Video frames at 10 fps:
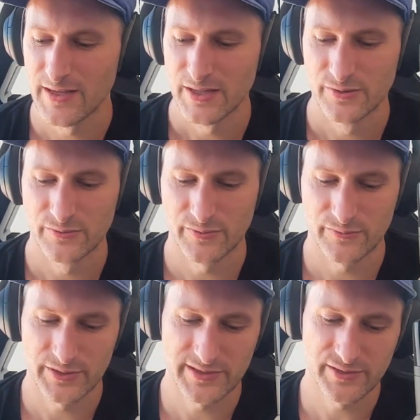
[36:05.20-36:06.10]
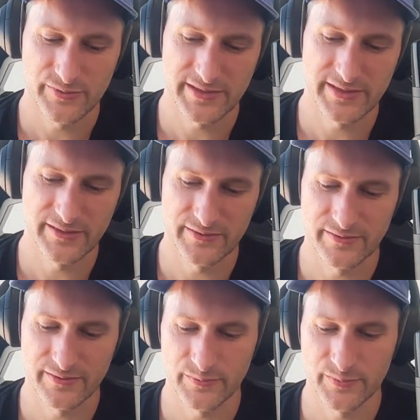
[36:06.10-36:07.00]
What's interesting
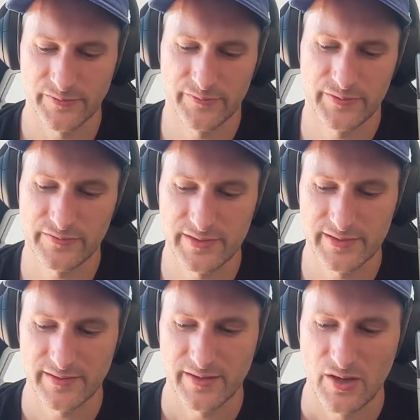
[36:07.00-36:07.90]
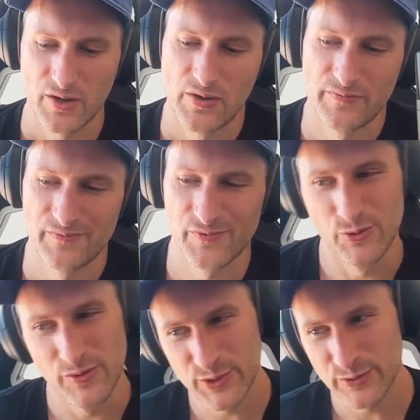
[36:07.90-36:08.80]
on proof of reserve is
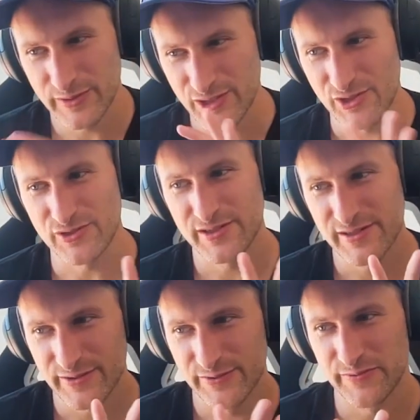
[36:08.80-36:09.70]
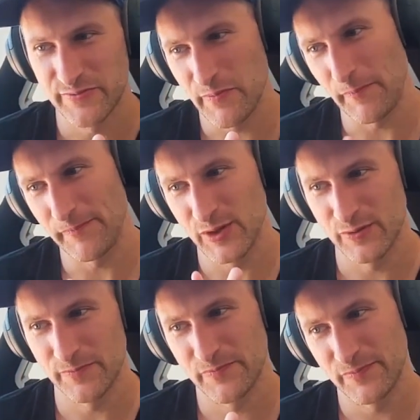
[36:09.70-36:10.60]
crypto exchanges,
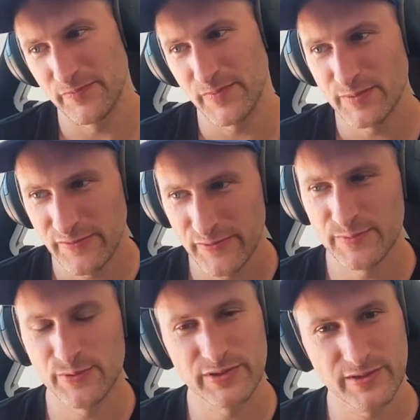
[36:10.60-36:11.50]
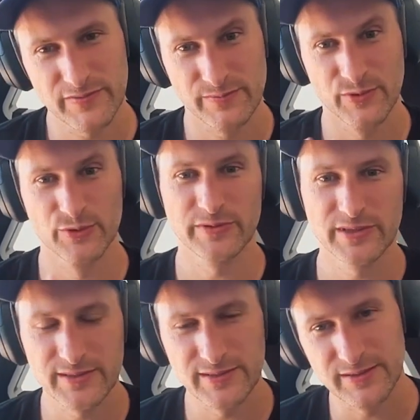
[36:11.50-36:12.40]
maybe 50% of them do
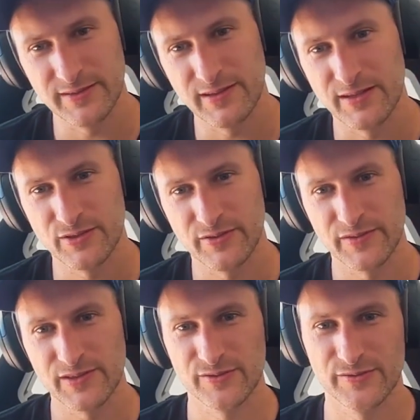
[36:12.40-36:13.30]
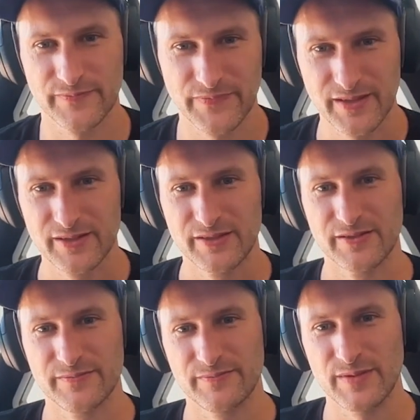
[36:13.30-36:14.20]
it. And so I think
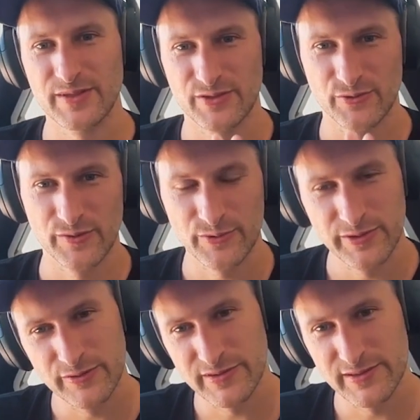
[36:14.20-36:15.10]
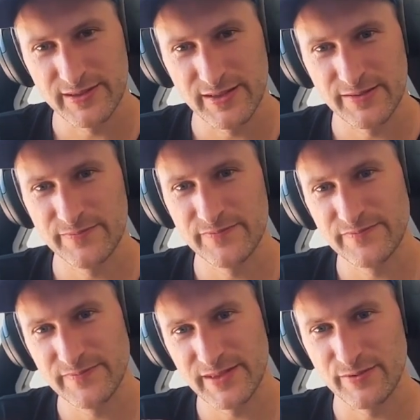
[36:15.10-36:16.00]
maybe in the crypto
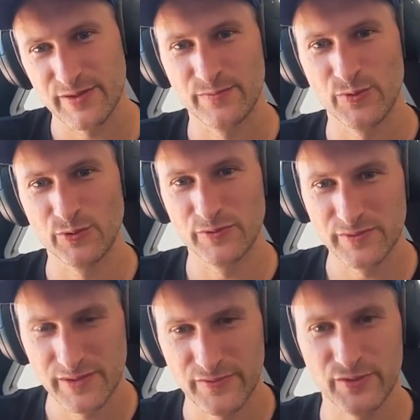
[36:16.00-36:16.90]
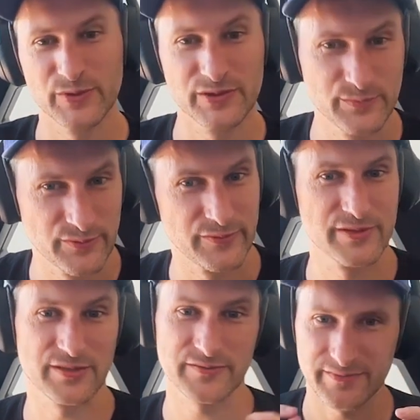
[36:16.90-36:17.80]
ecosystem, there is more involvement in proof of
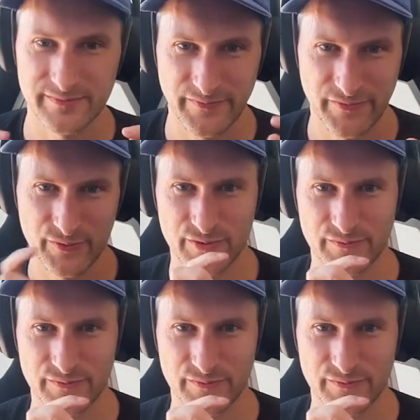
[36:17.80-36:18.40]
reserve than for the